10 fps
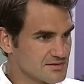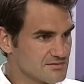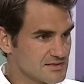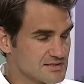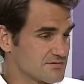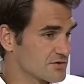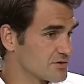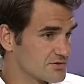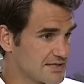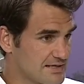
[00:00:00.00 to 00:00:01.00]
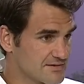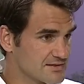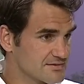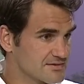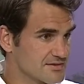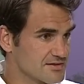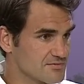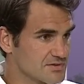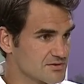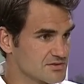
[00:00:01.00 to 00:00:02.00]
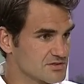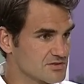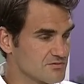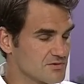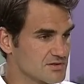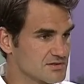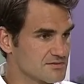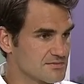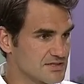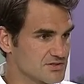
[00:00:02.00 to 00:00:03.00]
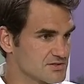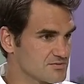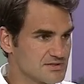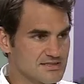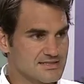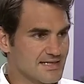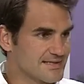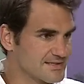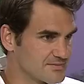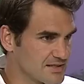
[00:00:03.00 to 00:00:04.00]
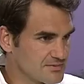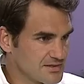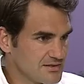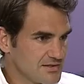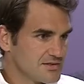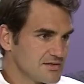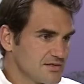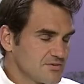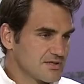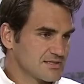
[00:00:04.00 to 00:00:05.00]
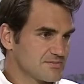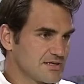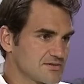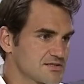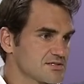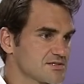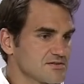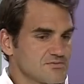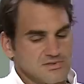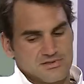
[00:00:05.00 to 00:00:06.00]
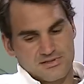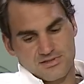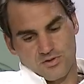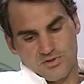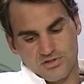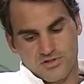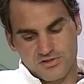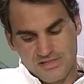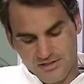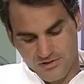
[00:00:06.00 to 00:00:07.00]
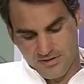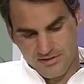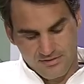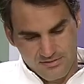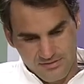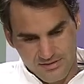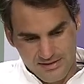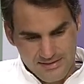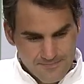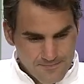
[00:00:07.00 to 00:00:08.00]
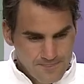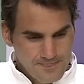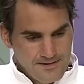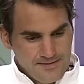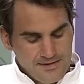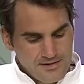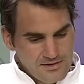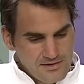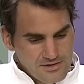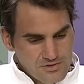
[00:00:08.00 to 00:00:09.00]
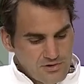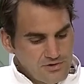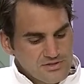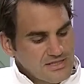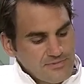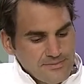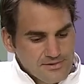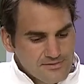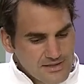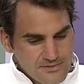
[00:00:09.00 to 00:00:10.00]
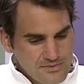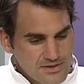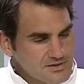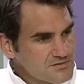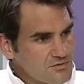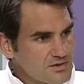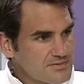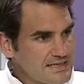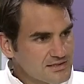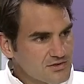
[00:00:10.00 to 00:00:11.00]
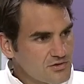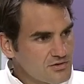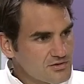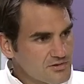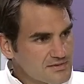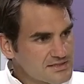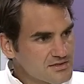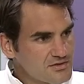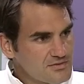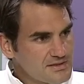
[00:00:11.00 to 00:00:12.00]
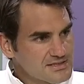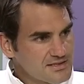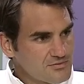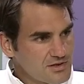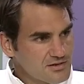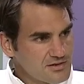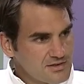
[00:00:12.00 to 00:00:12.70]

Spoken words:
It's even good to have it, you know, because you don't want matches to be decided maybe when it's about when so much goes into it. Don't want to lose at Wimbledon maybe because of one bad call or a missed call by someone.